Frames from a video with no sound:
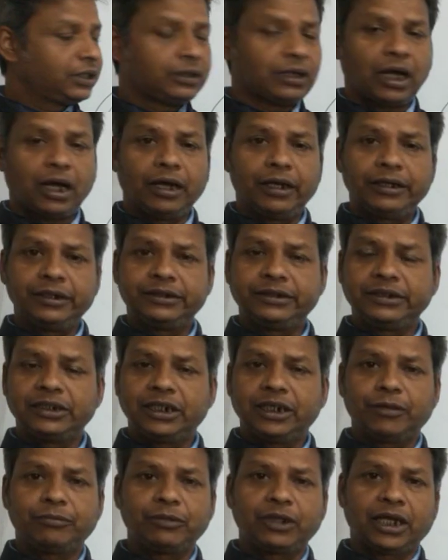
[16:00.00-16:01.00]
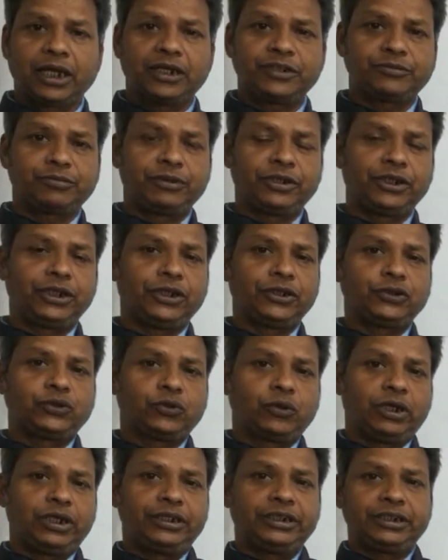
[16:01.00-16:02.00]
IDDM, that's mean
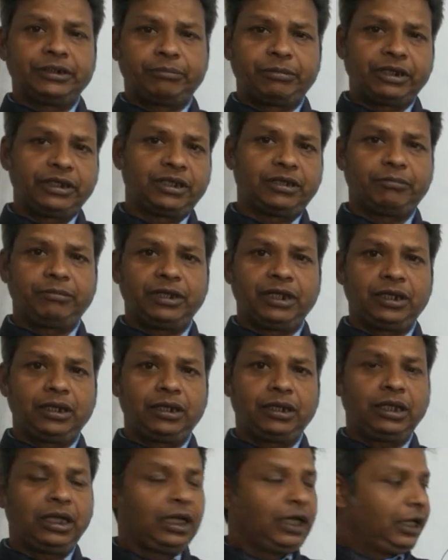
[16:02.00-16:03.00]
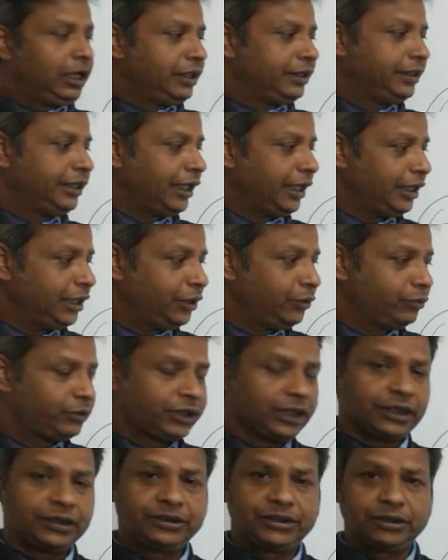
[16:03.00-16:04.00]
insulin dependable, then you
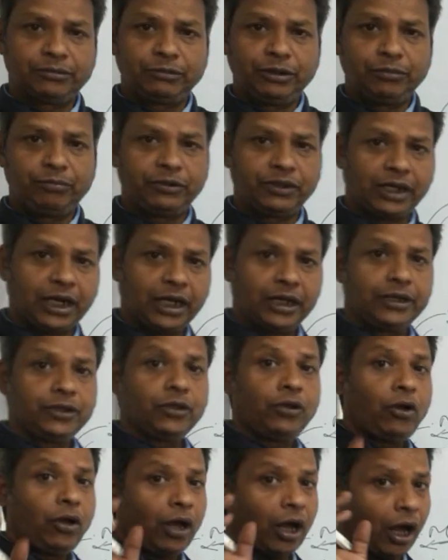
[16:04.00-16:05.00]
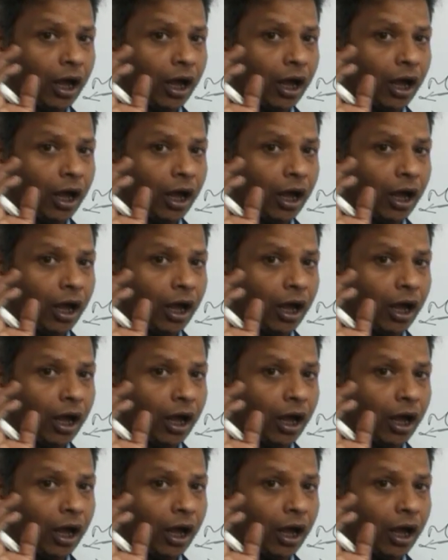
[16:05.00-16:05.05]
take glimepiride.